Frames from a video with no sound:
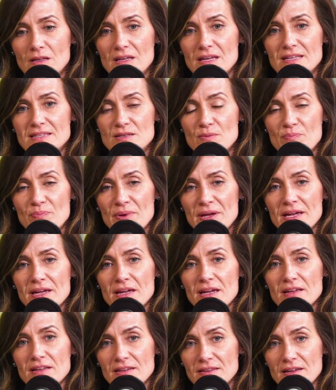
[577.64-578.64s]
it's a
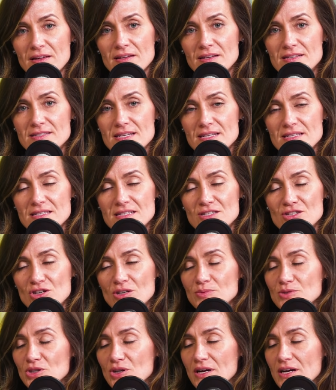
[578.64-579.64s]
big, and it says in
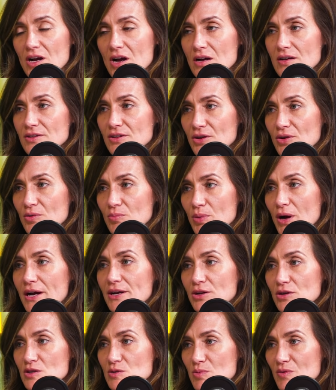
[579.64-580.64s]
scripture, you know,
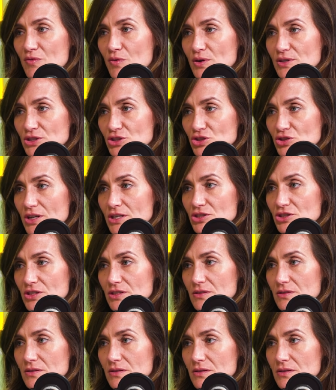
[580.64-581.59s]
pride goes before destruction.